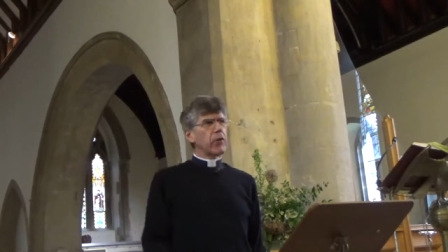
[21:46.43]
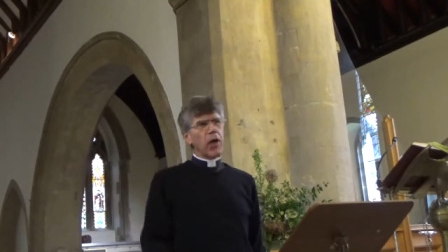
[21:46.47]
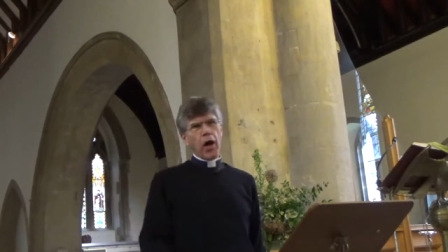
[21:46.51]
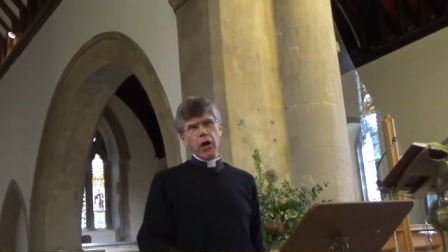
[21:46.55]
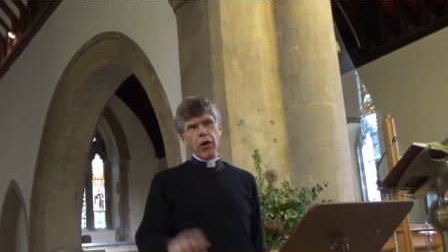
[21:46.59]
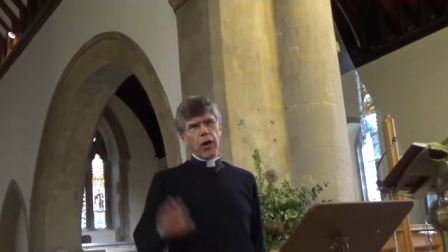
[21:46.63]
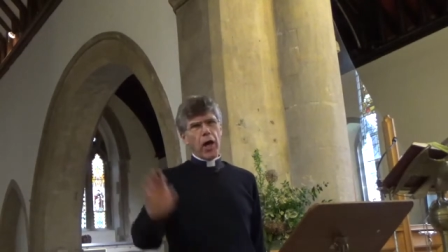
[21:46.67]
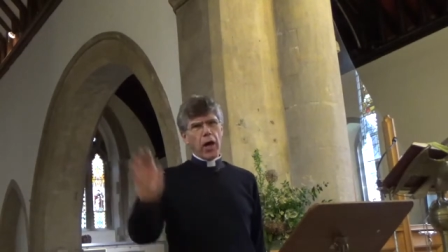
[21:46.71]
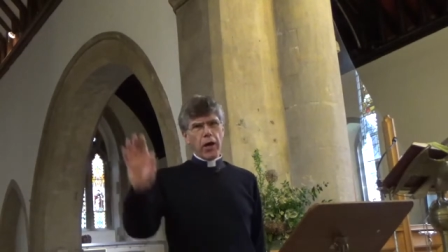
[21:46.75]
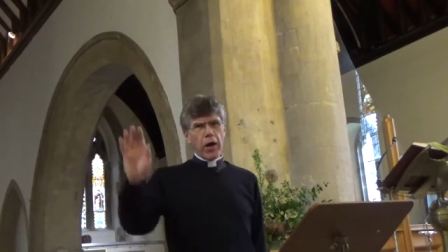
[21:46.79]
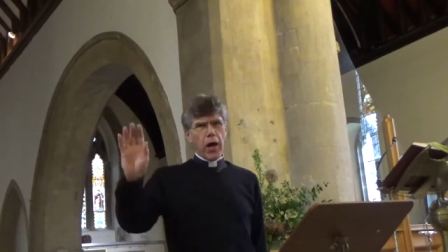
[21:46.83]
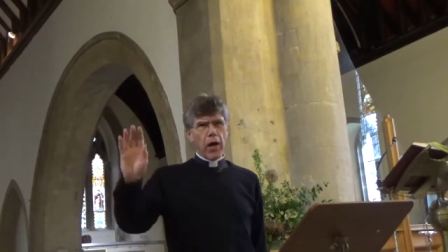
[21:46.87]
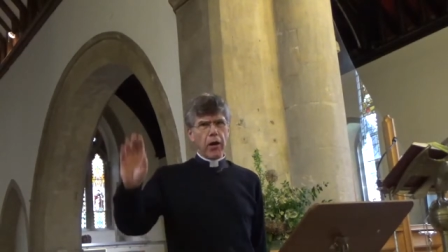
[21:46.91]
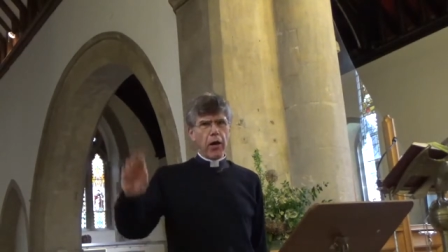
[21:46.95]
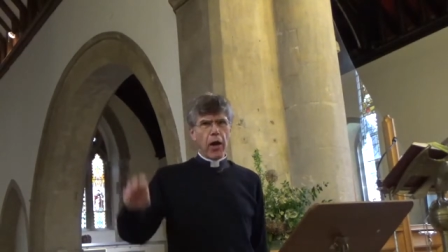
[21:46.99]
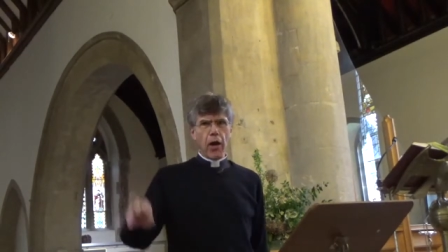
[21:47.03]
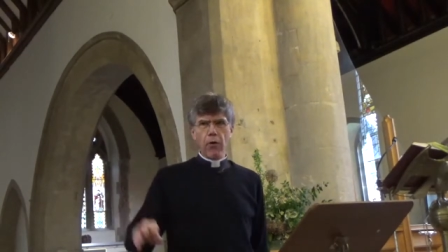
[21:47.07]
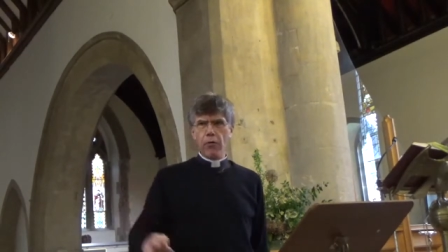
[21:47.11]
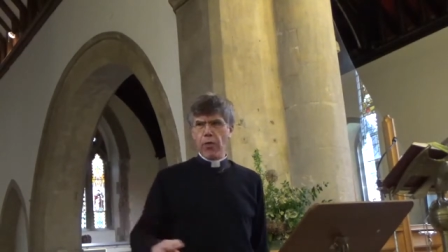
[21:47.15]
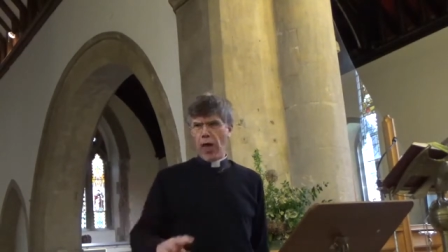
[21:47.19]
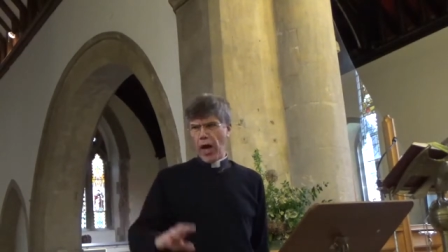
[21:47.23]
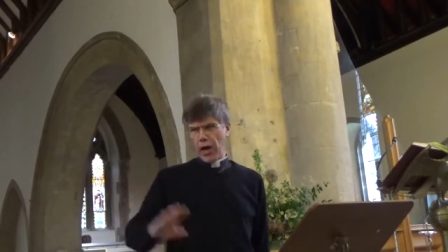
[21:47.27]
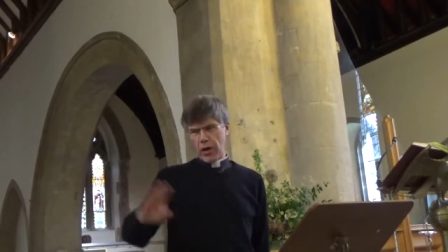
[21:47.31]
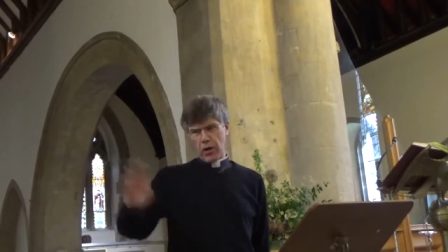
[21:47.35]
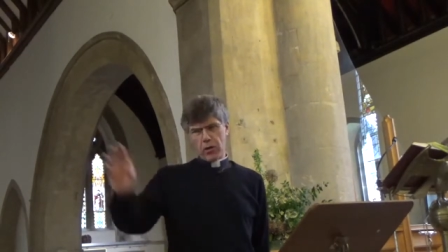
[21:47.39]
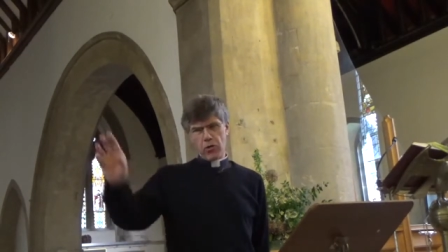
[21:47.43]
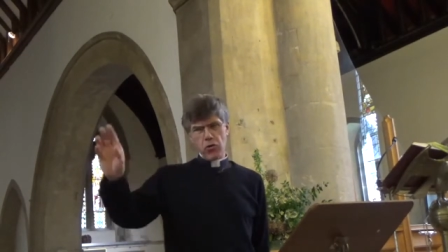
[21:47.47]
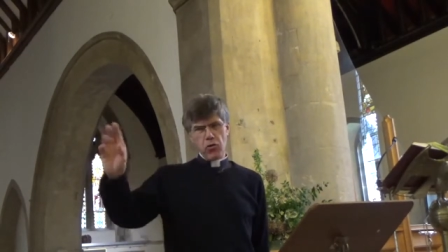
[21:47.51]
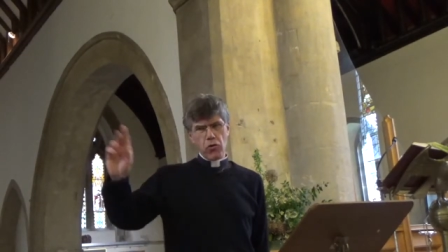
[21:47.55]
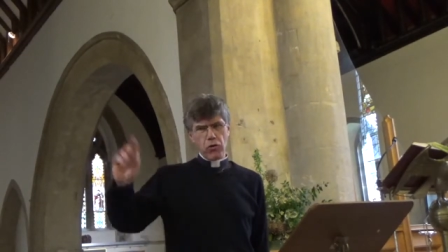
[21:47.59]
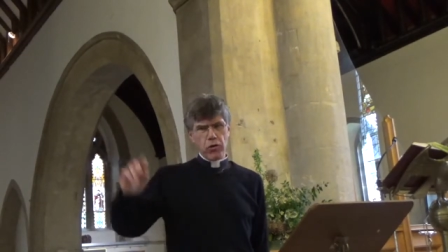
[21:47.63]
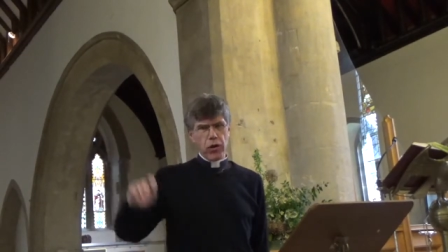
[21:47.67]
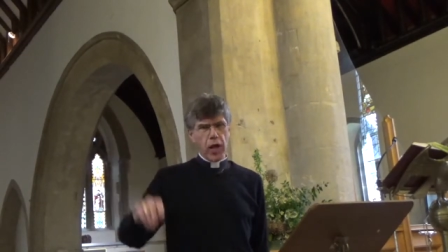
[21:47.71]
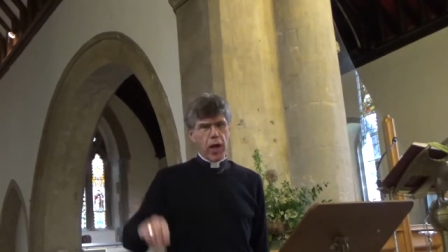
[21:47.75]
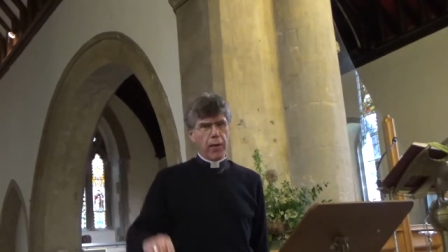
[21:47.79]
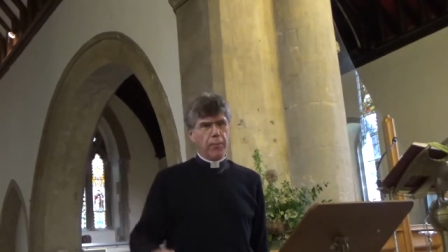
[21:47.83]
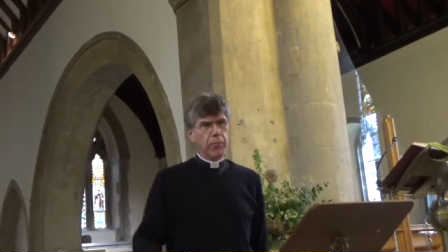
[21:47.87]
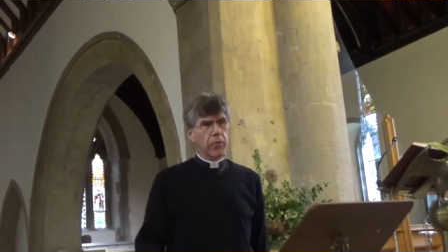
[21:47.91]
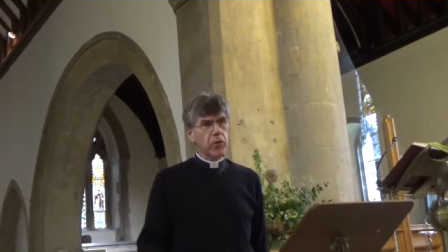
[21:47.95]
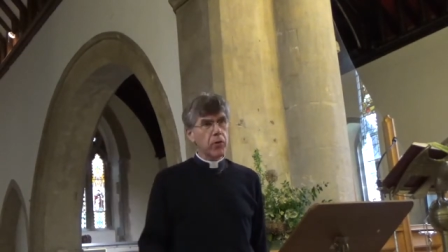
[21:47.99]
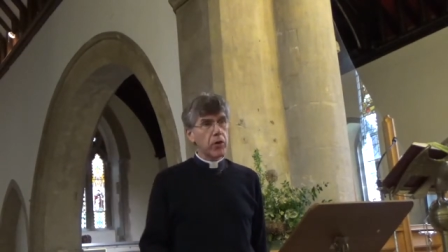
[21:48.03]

No, no, no, no, that shouldn't happen